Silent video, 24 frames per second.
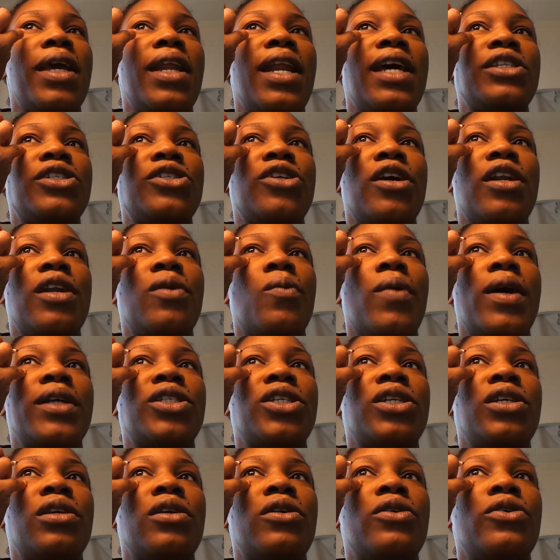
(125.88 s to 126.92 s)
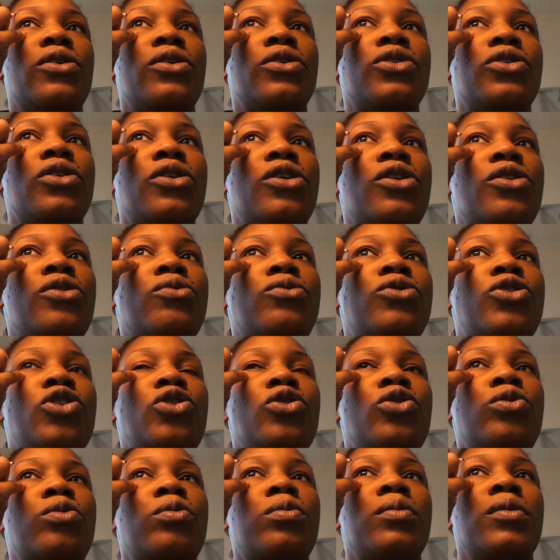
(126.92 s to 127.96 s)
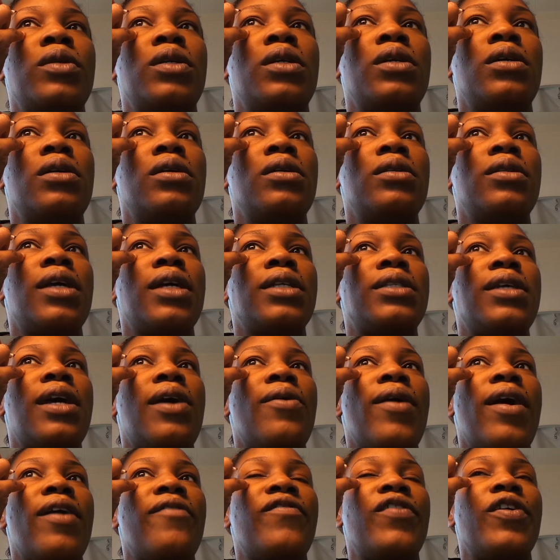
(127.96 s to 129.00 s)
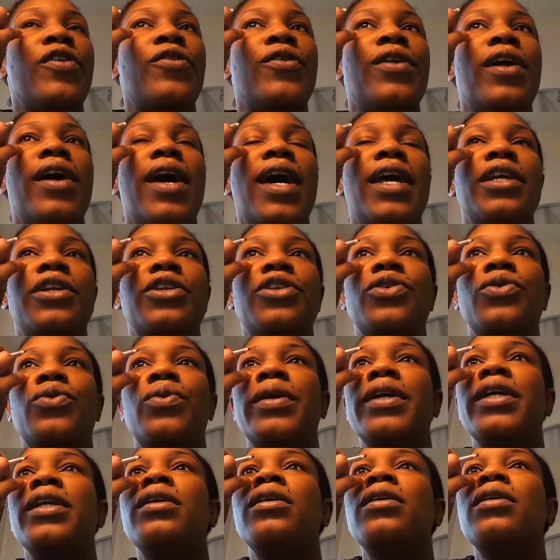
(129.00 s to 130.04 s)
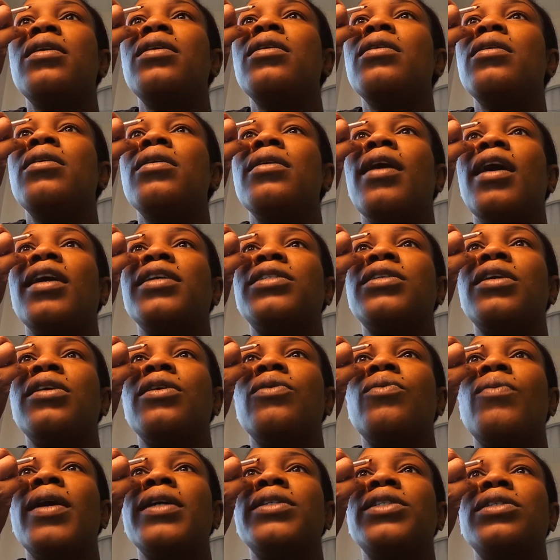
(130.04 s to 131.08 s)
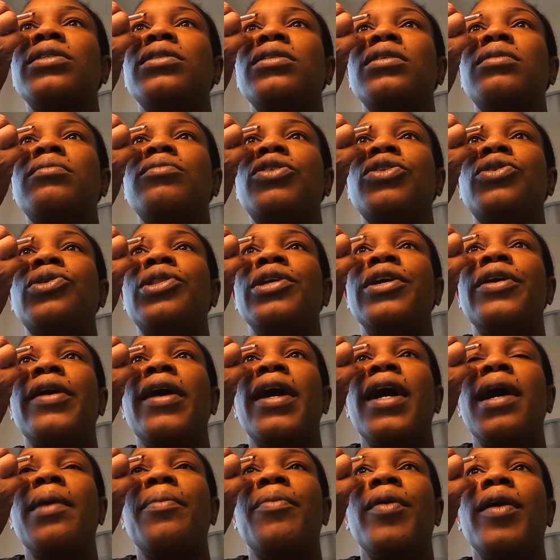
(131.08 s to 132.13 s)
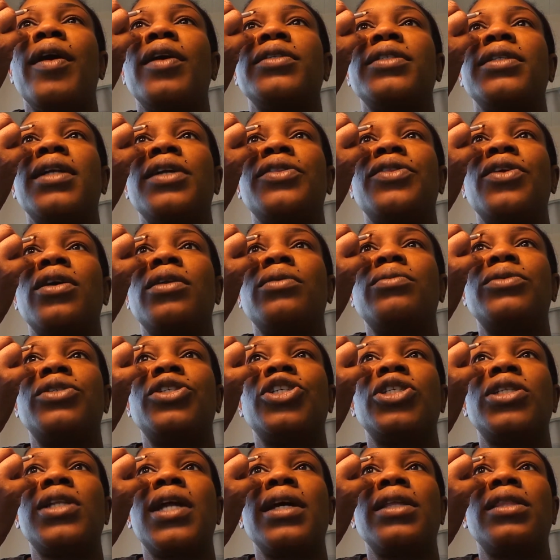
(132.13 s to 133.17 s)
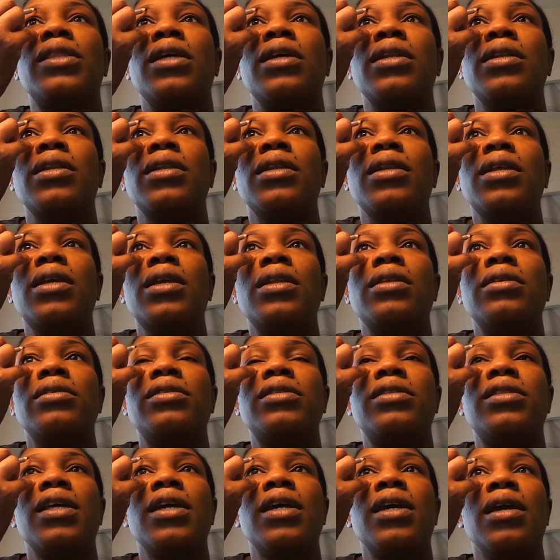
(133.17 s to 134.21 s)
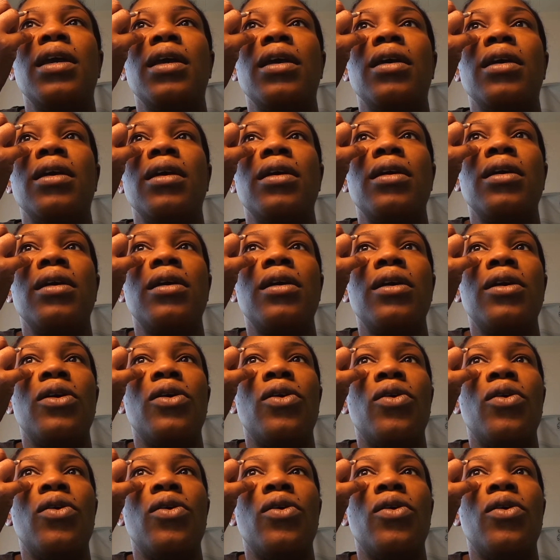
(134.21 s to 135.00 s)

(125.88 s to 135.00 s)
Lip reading: I mean, I started watching girls on YouTube. That's how I figured out how to do it. I started watching them do their eyebrows, and I thought it was just like the neatest thing